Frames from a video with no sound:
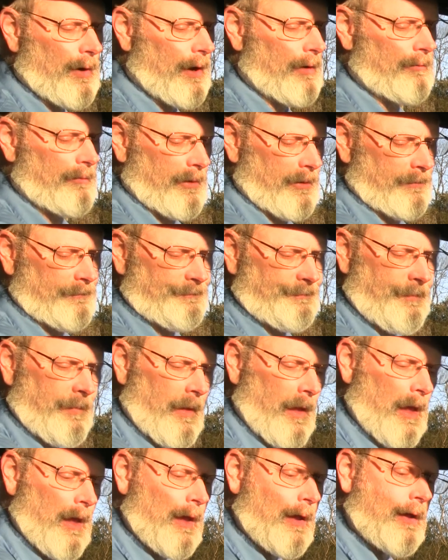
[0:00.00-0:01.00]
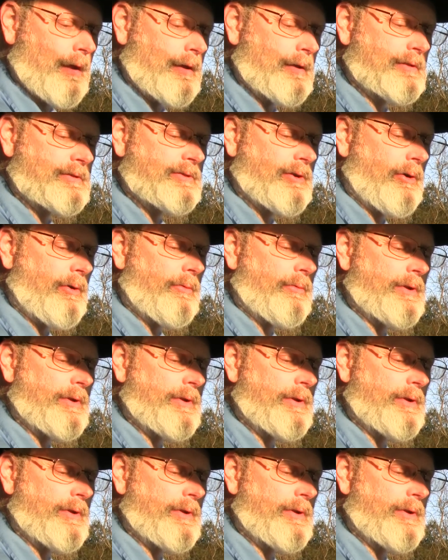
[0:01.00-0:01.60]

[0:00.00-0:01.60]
I don't know. And so